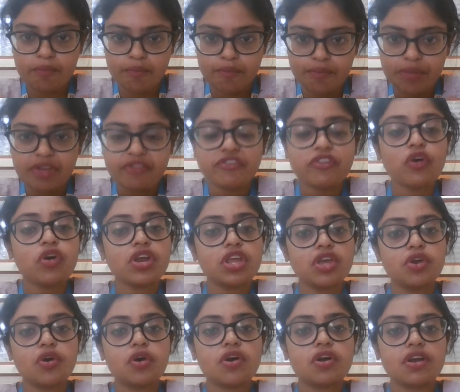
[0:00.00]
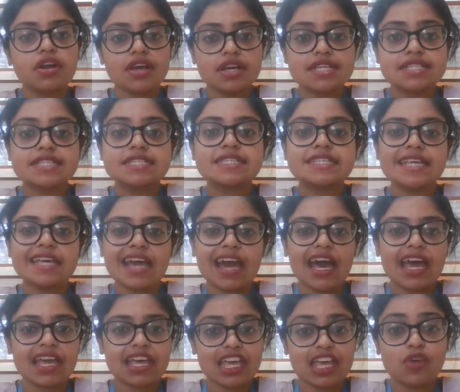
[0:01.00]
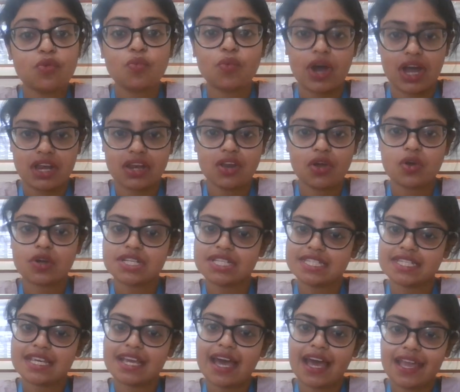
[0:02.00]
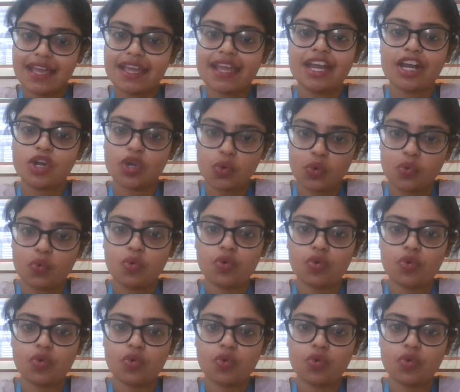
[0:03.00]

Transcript: before your CIE 1 or CIE 2,